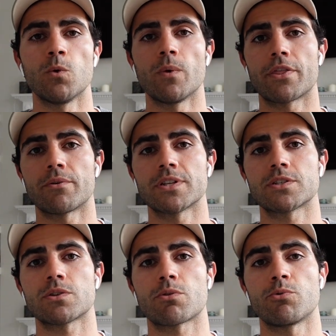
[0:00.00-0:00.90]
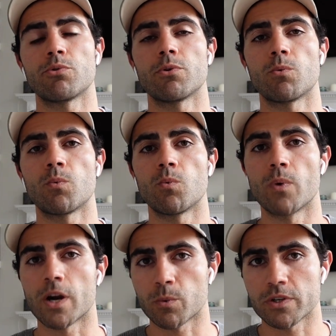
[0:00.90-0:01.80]
whether it's through
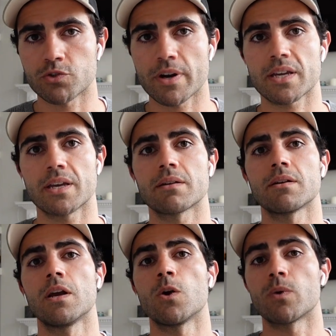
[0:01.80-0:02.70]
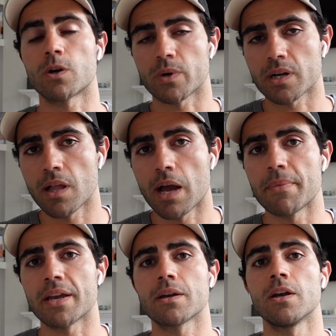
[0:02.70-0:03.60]
where we're trekking, where we're
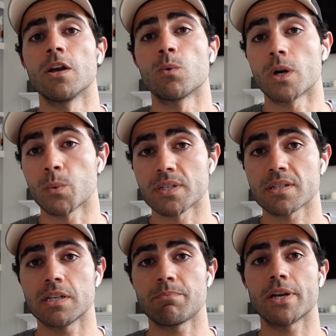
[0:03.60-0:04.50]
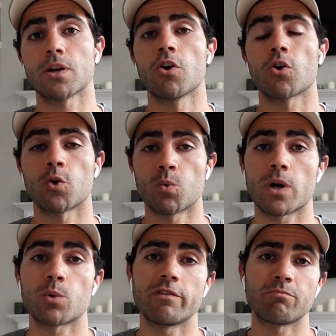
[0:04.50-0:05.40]
climbing, where we're sleeping, or
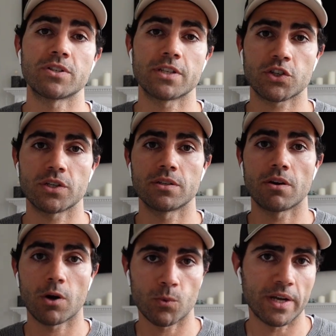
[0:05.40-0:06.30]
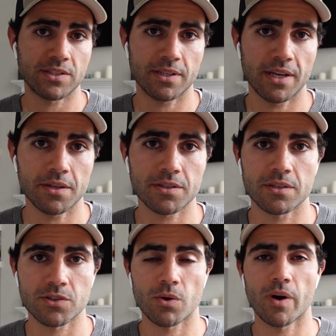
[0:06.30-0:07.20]
where we've positioned our rest days.
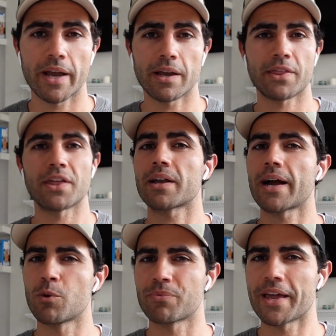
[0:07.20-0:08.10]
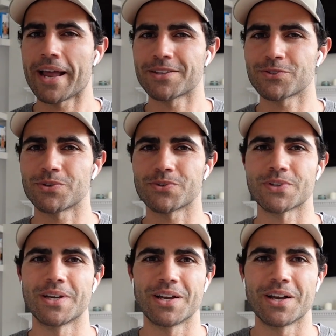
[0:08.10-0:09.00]
So I hope that
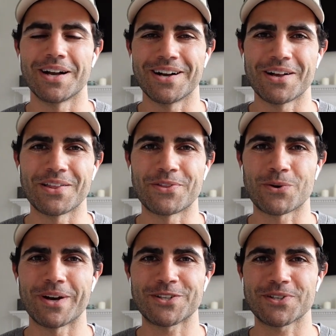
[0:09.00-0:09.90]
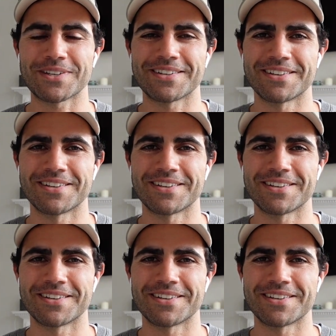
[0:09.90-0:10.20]
answers the question.